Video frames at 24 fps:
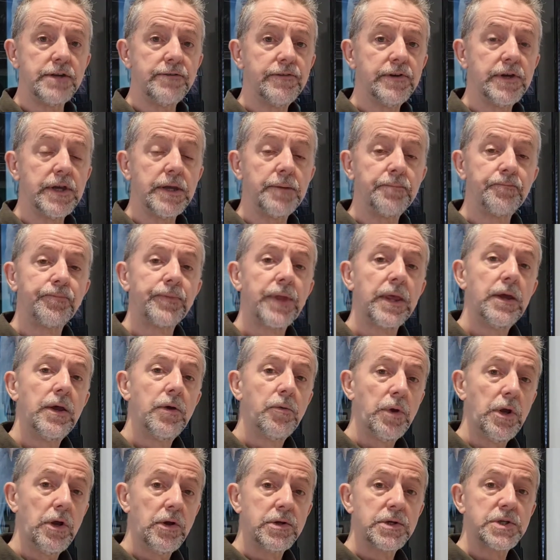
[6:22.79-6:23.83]
When
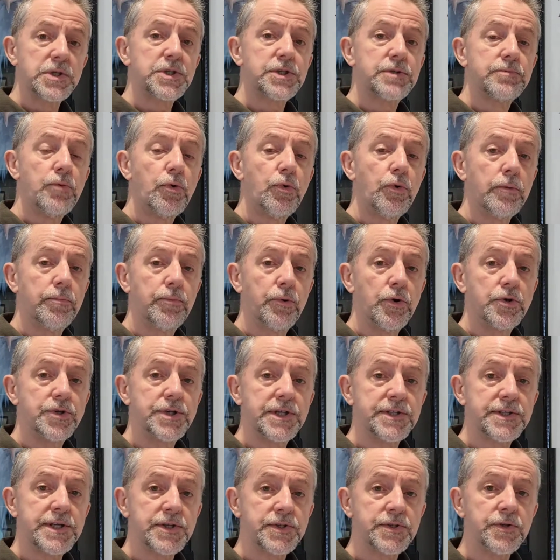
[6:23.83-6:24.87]
you're looking at smaller projects,
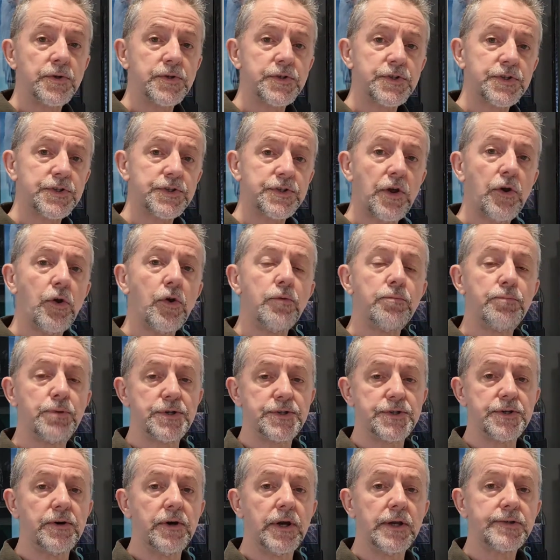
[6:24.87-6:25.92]
that's not so
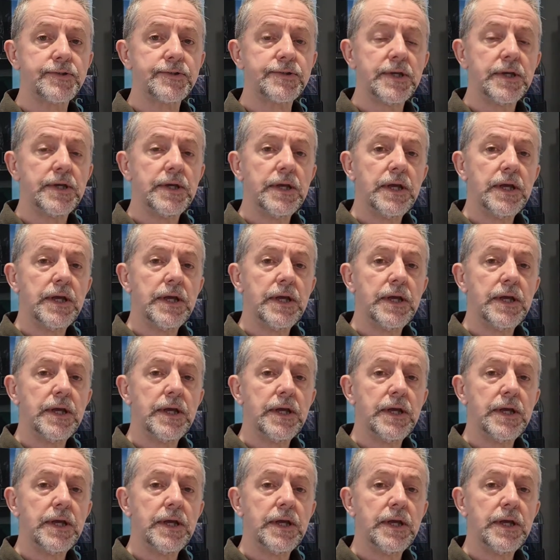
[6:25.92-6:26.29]
precise,